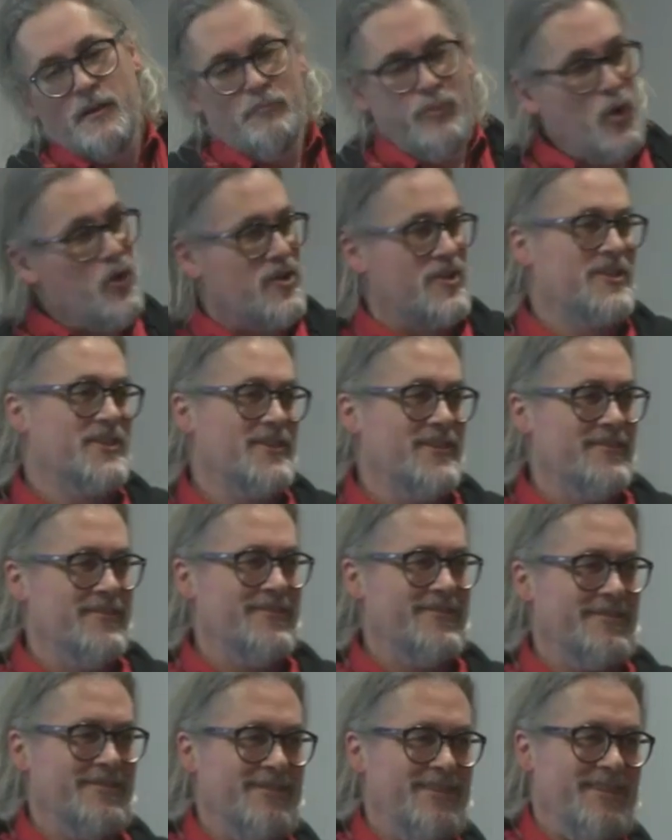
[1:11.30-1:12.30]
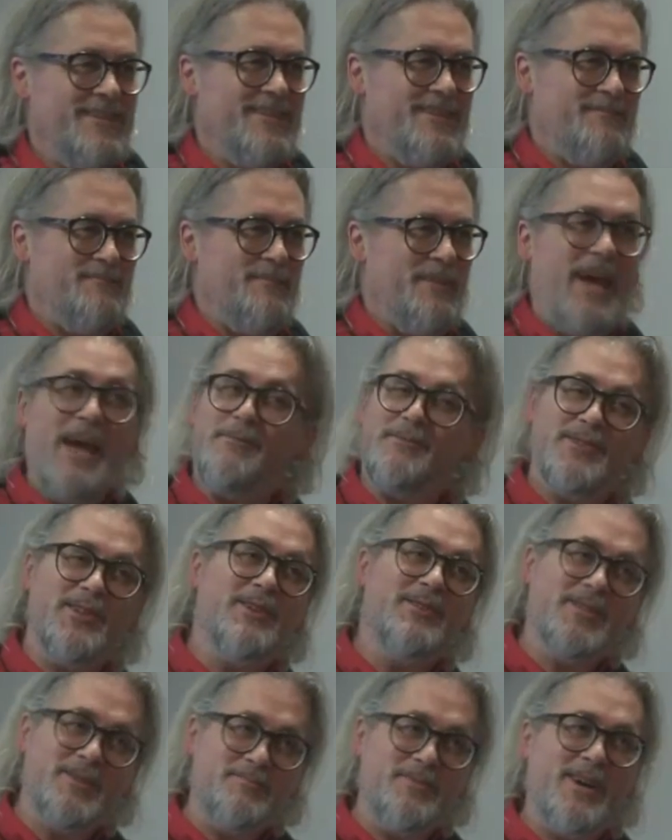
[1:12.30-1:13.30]
Books. Perhaps
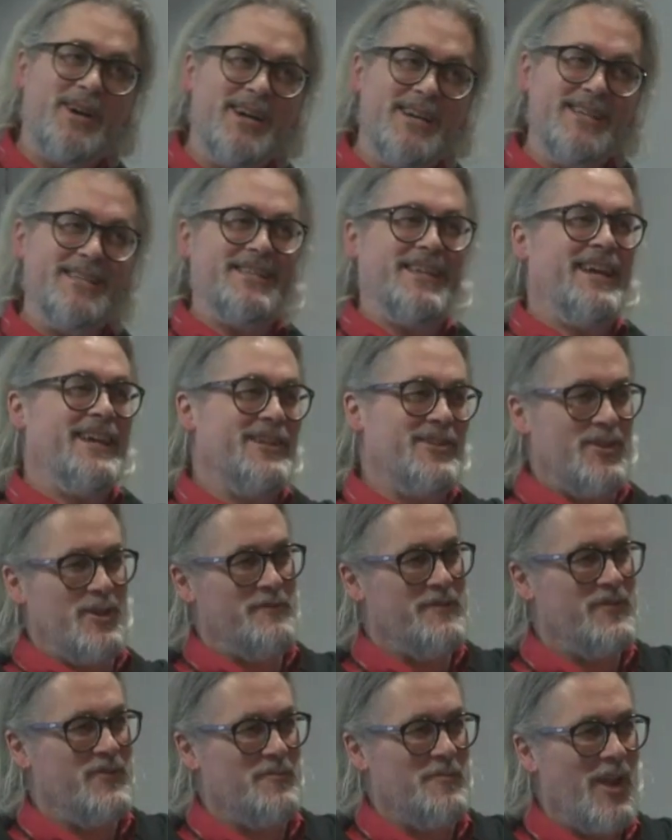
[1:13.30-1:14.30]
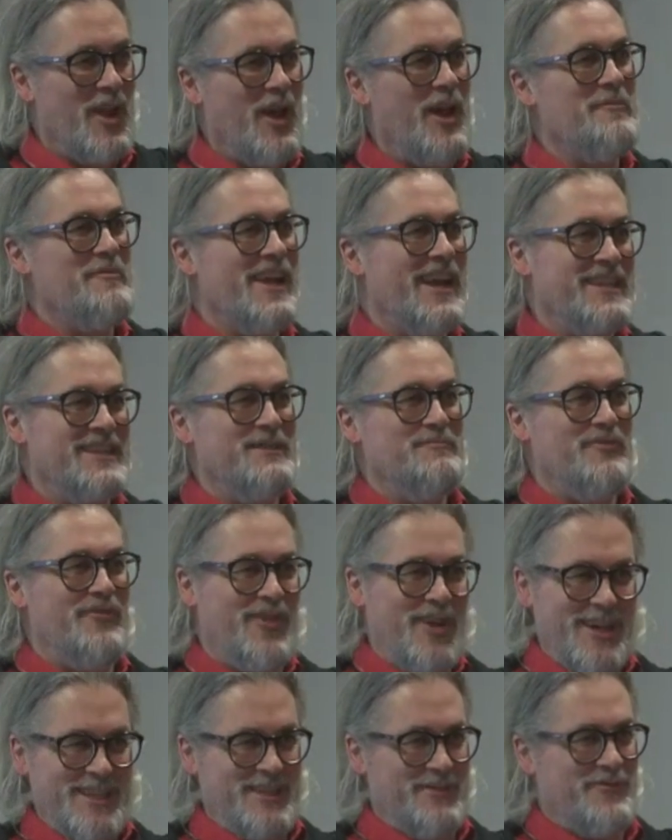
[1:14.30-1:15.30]
no surprise that a service from a library actually
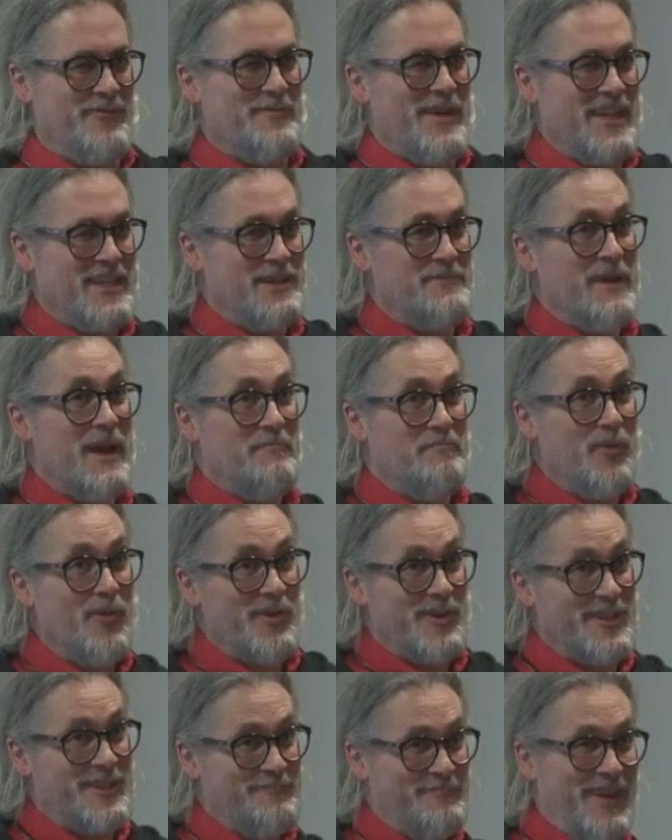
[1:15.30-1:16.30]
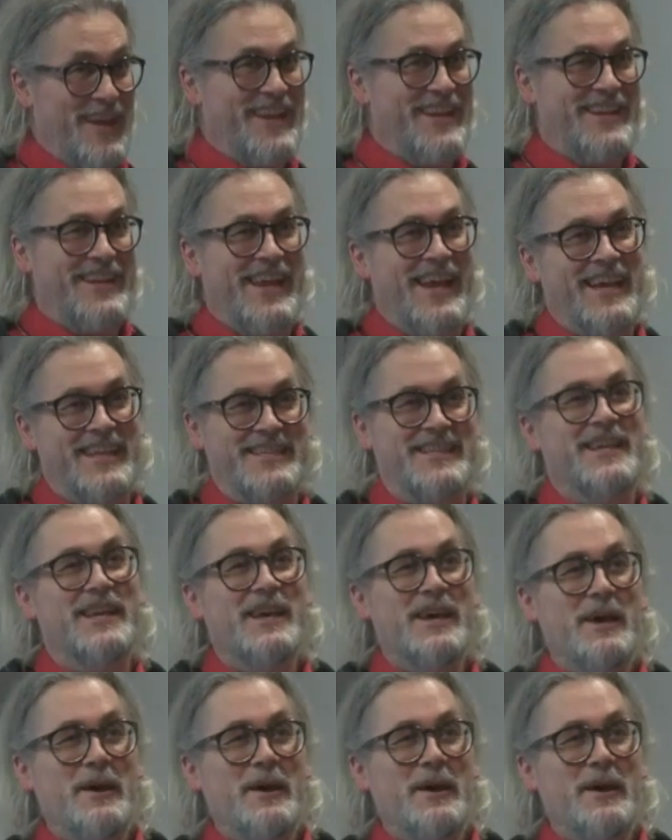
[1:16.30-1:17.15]
provides information about books, but it does.